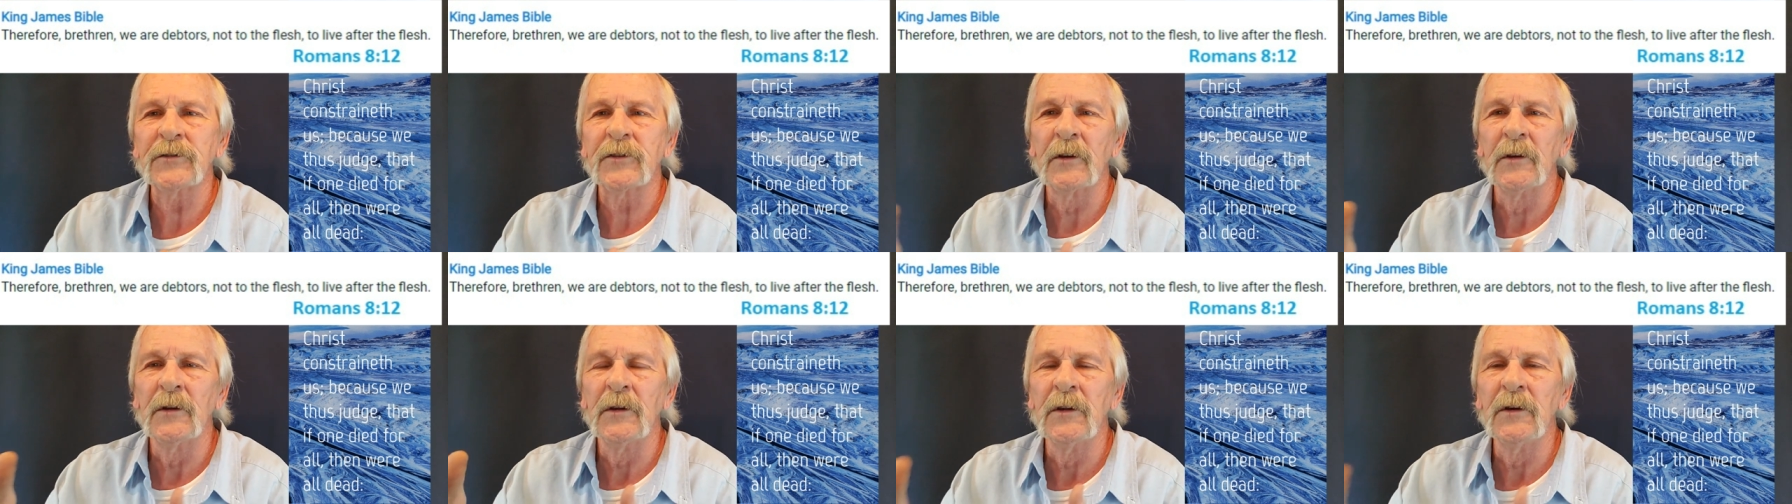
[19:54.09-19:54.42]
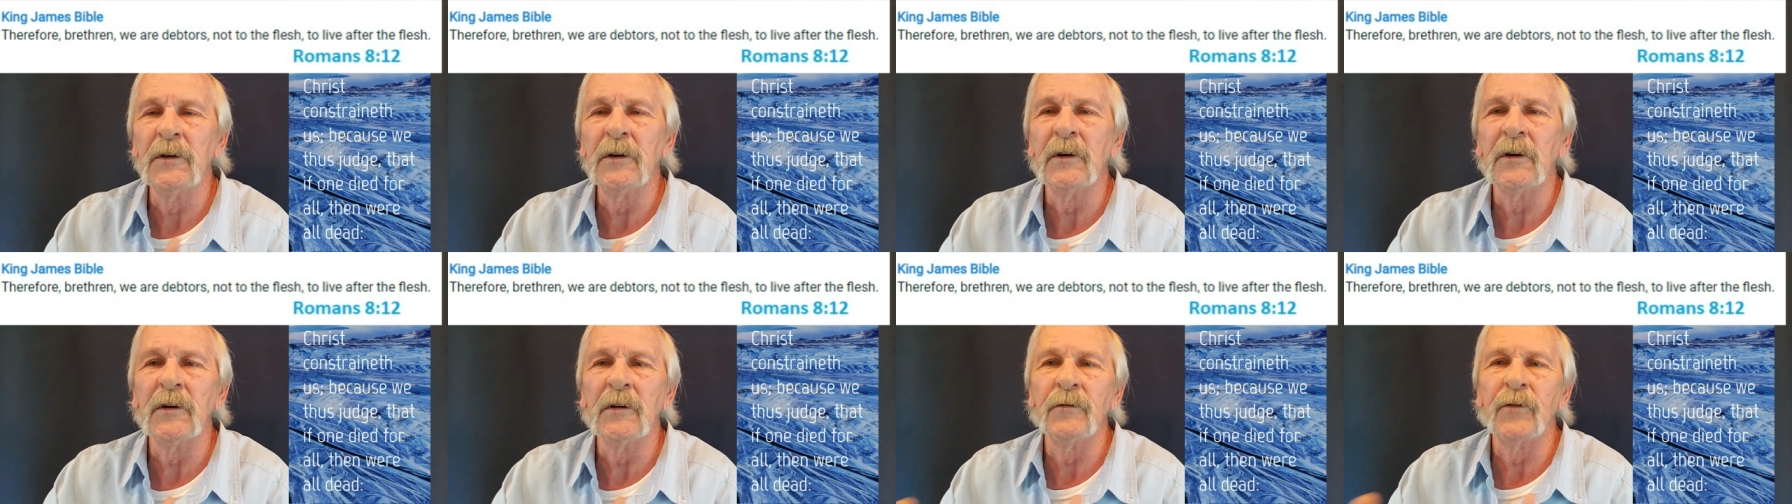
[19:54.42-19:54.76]
to
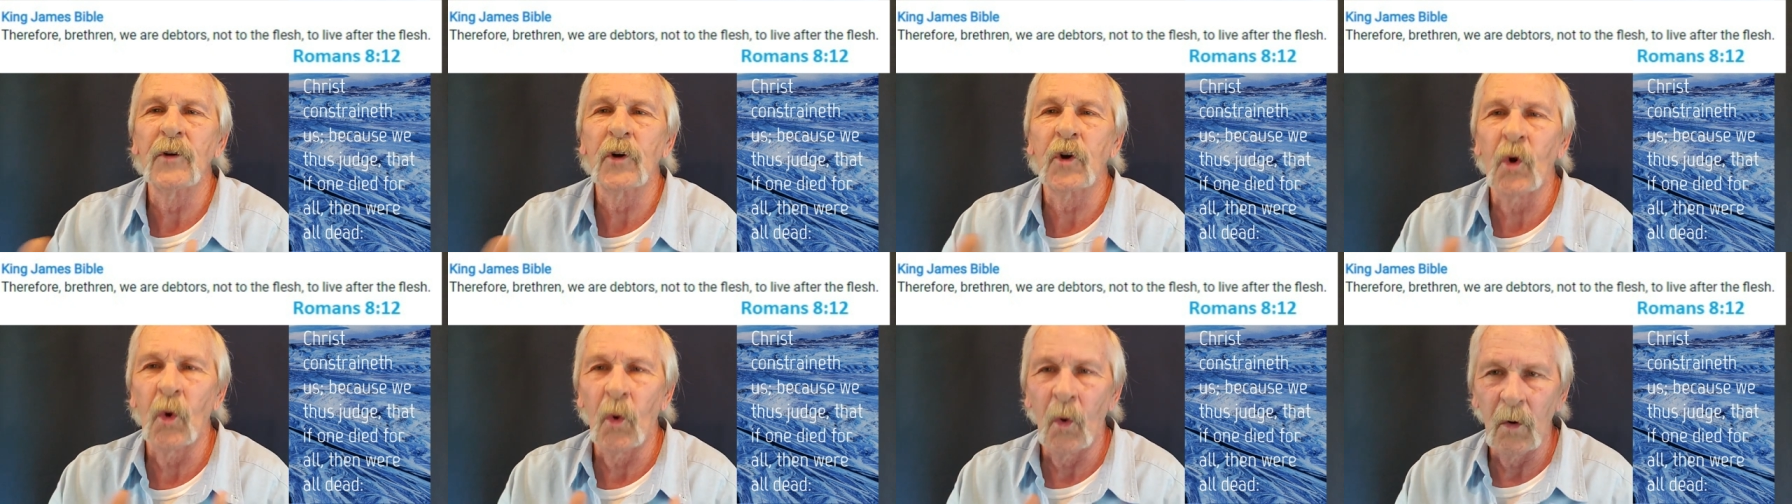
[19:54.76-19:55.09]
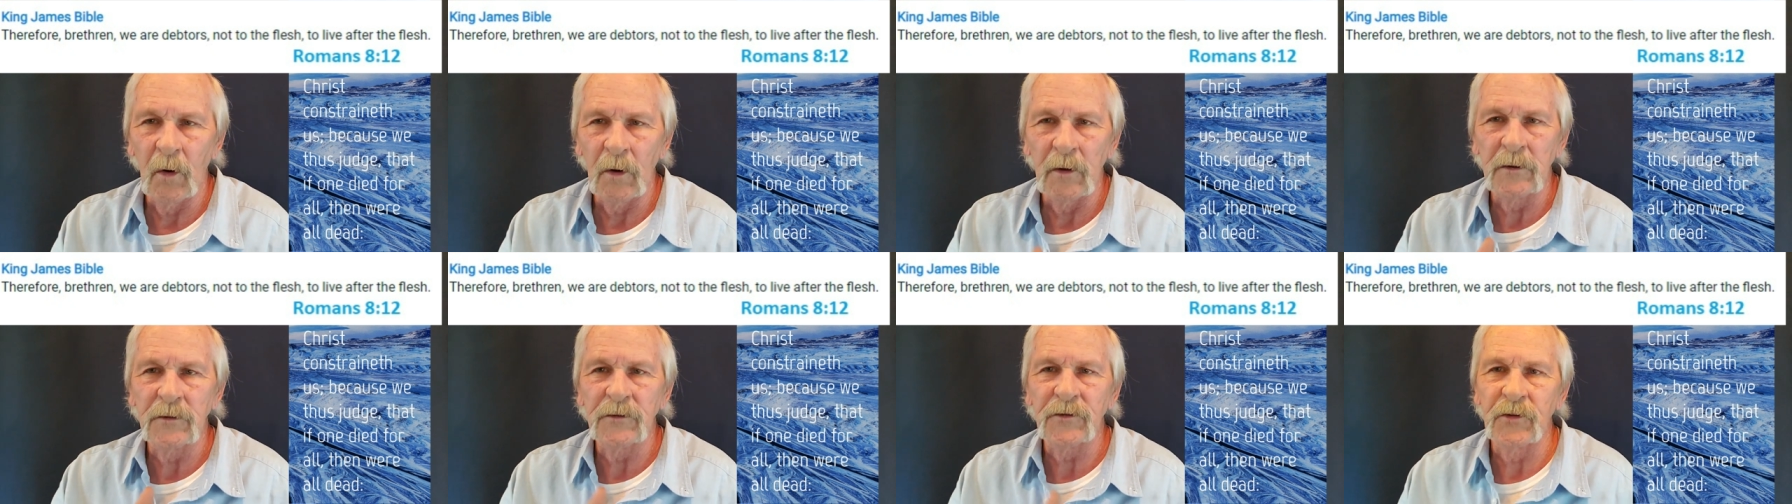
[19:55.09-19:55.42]
live
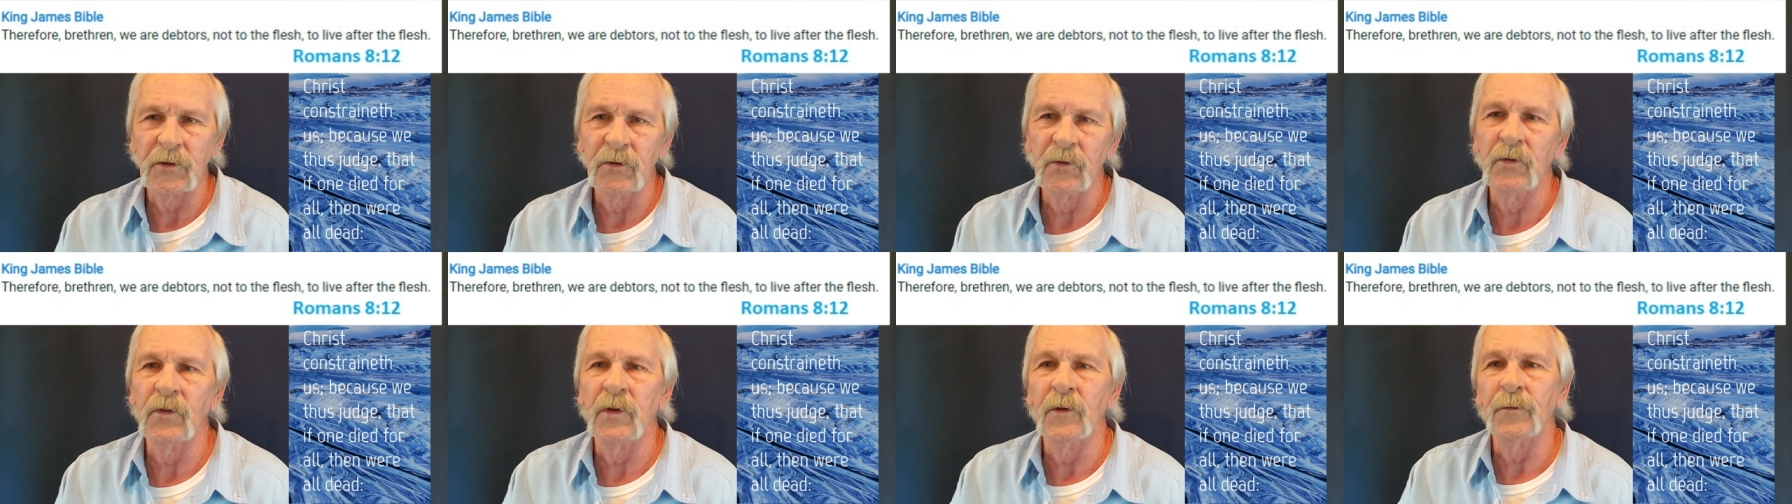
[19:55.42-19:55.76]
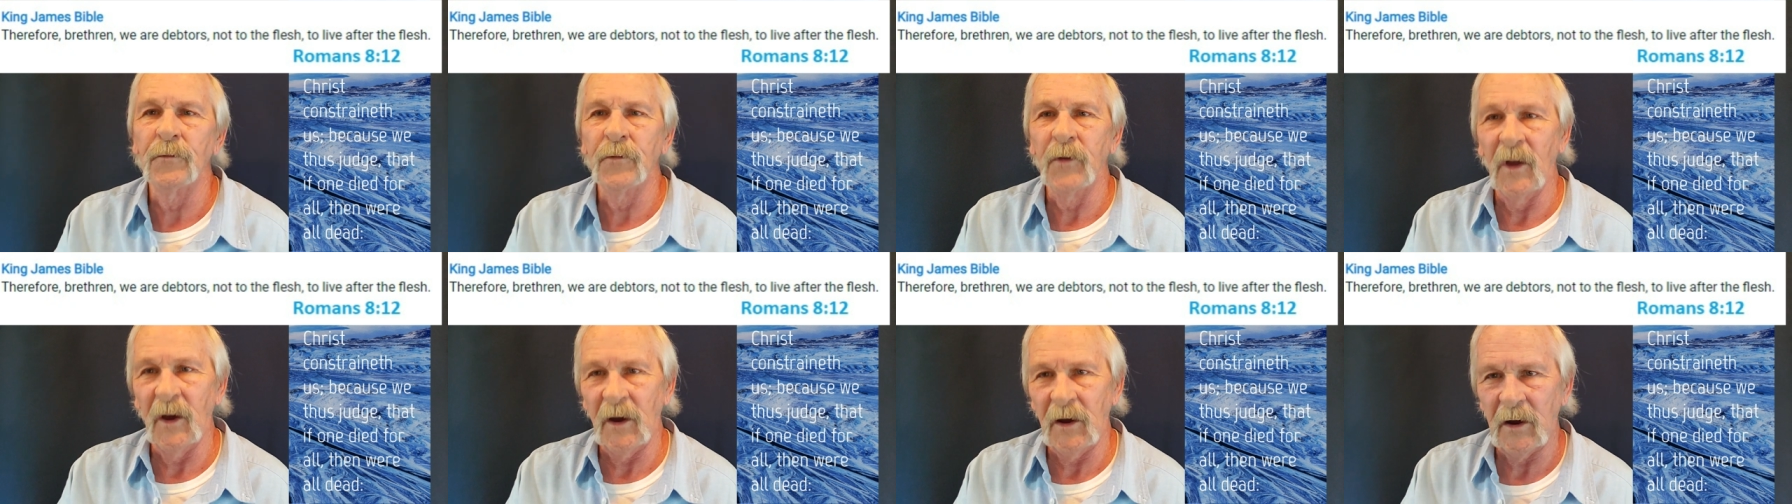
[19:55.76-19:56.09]
according to the
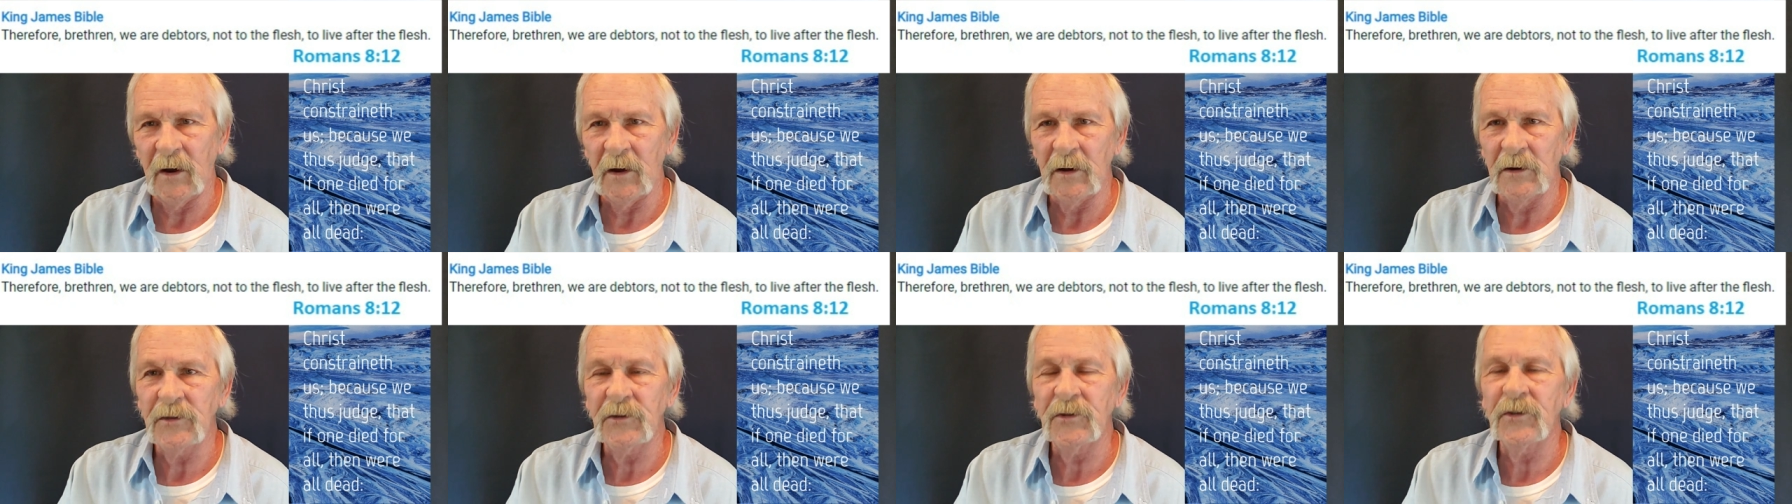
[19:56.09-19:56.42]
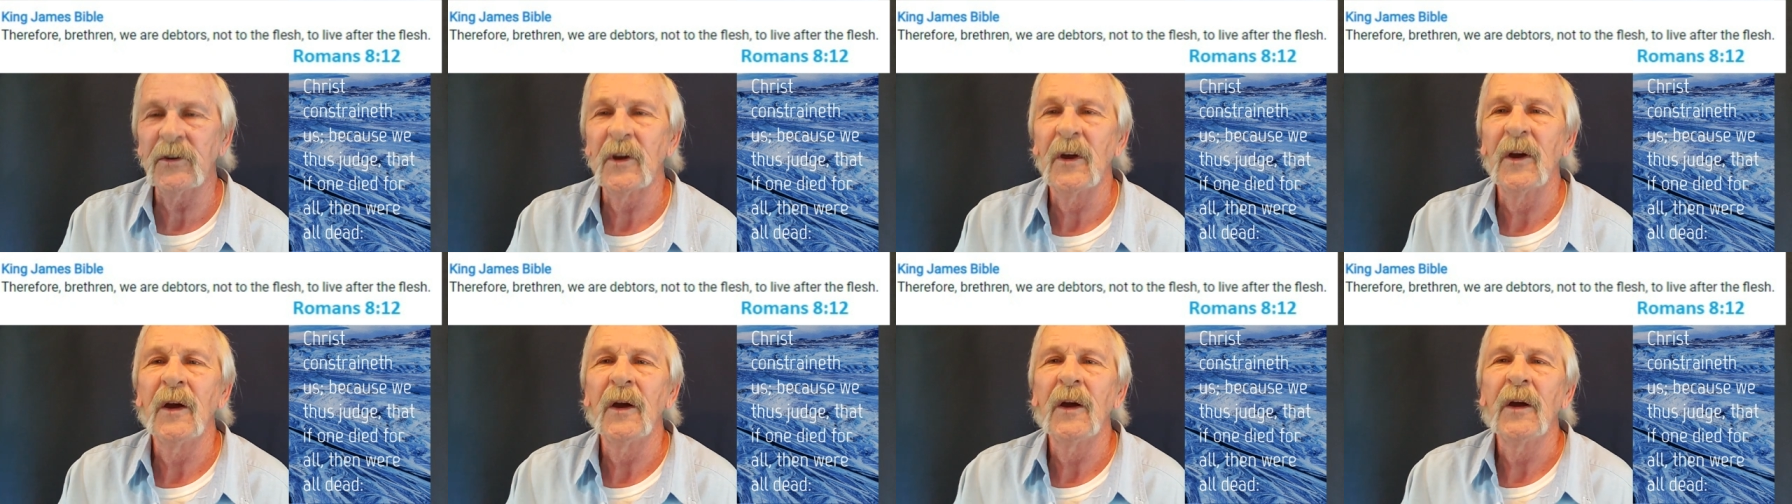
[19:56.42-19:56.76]
flesh,